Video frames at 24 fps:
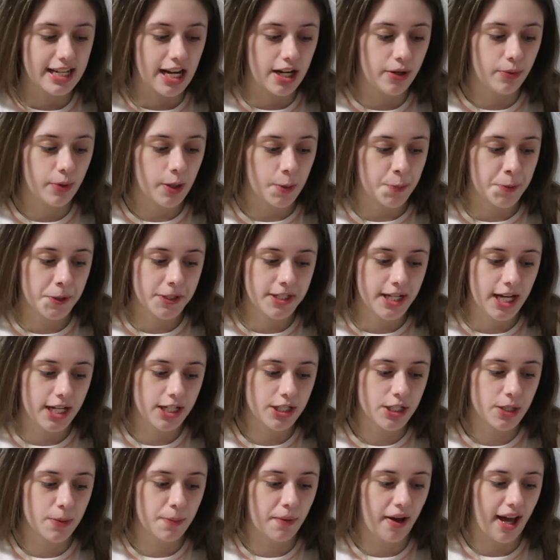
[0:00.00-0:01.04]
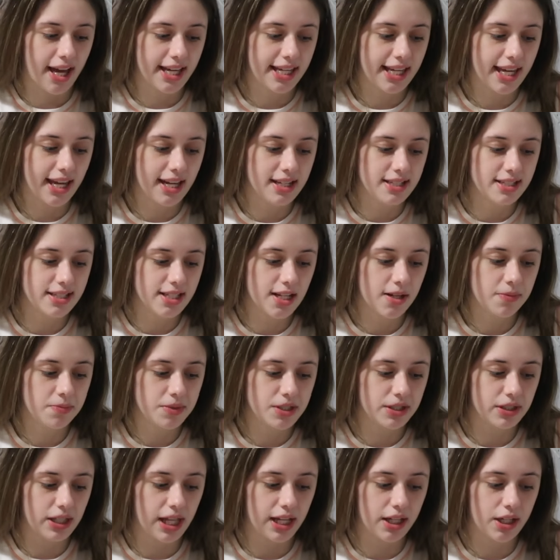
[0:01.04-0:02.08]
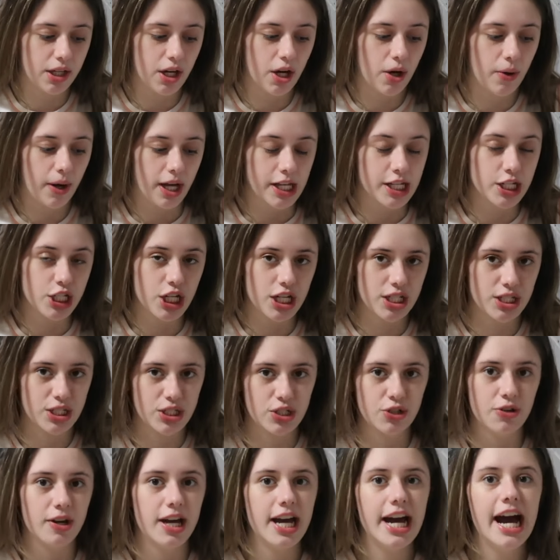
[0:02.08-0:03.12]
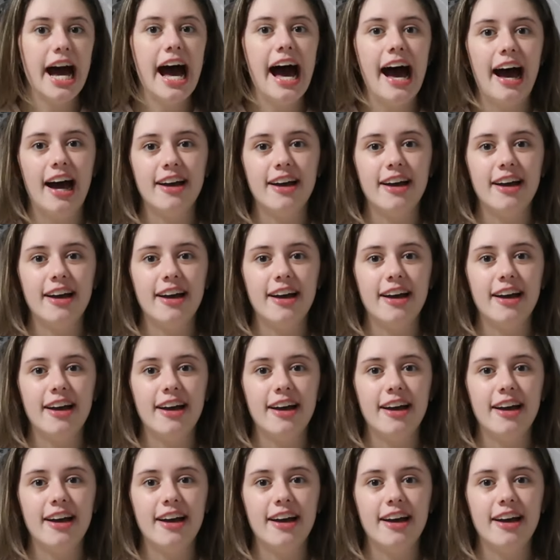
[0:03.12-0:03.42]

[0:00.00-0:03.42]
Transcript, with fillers: I wear protection, but I can't seem to let go and just do it.